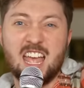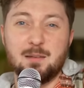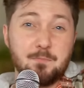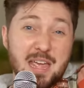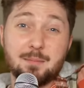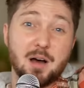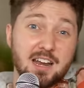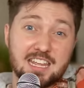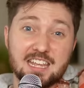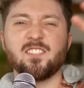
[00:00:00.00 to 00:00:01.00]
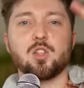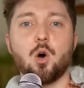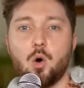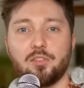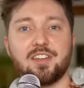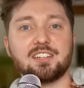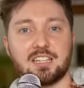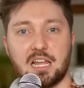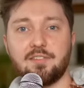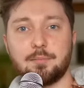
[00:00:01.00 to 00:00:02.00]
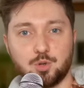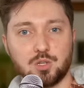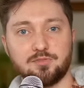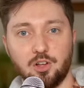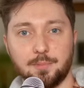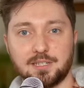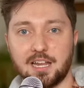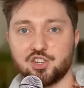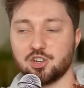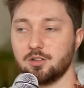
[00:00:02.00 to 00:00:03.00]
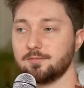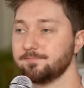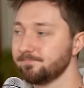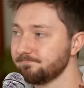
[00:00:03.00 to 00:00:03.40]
and big money for the whole thing to live up to its full potential.